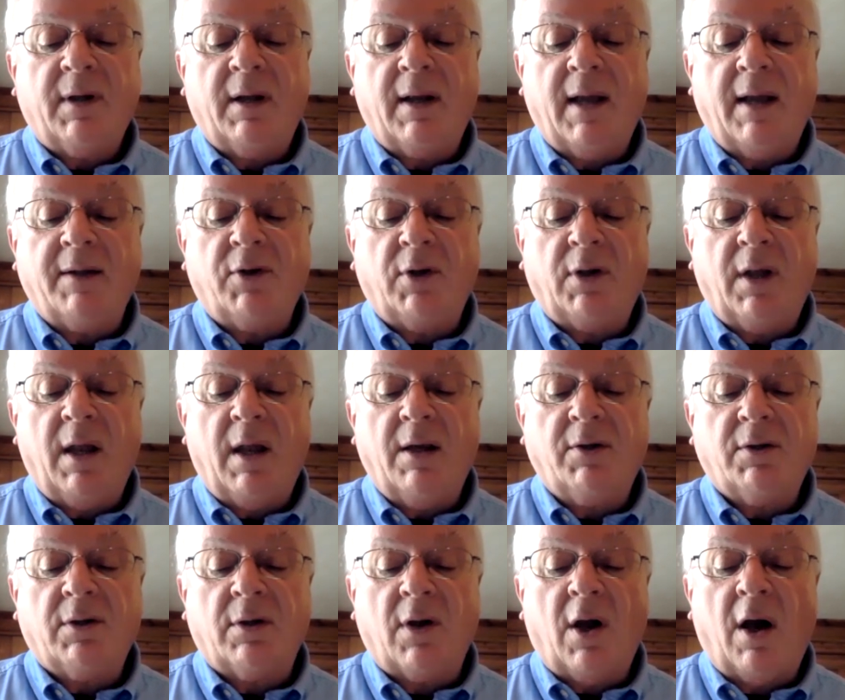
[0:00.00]
and
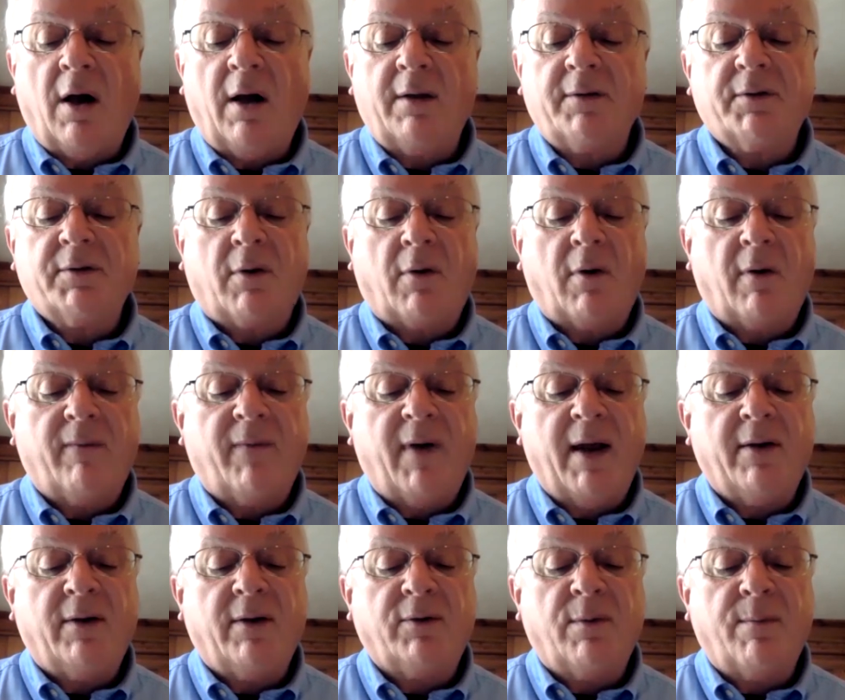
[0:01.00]
education also are
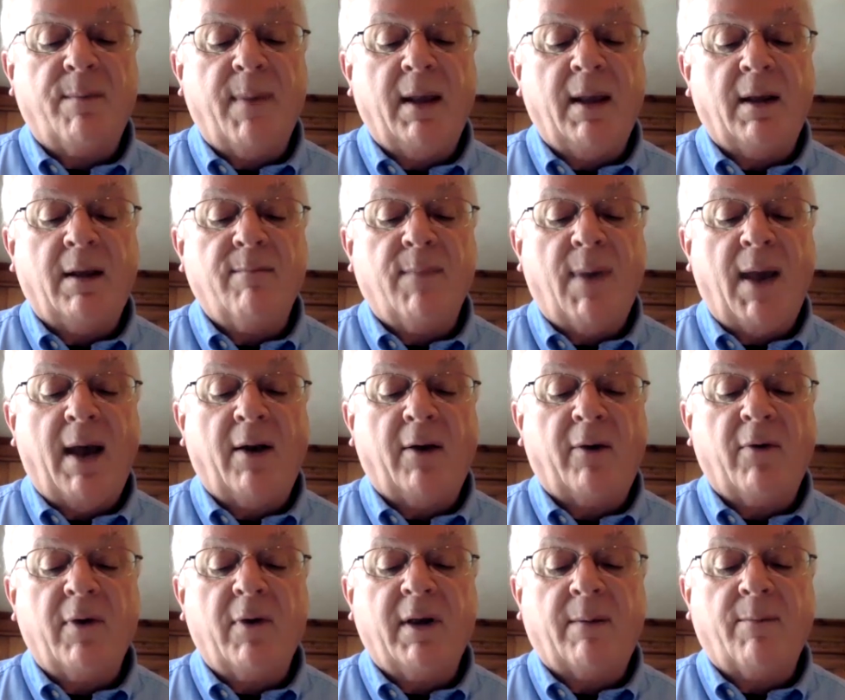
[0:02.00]
vital to making Battle
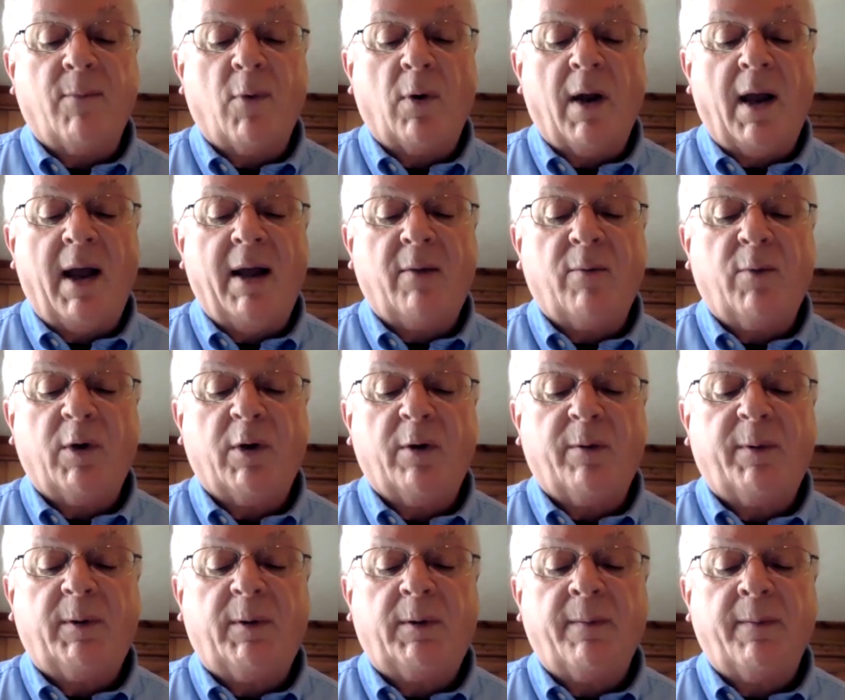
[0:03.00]
Creek a more
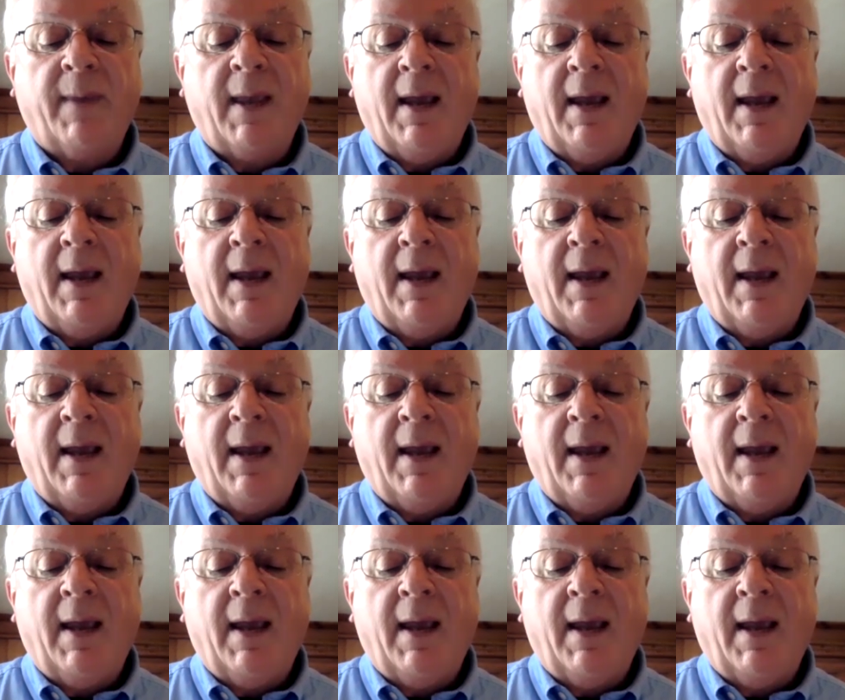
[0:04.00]
equitable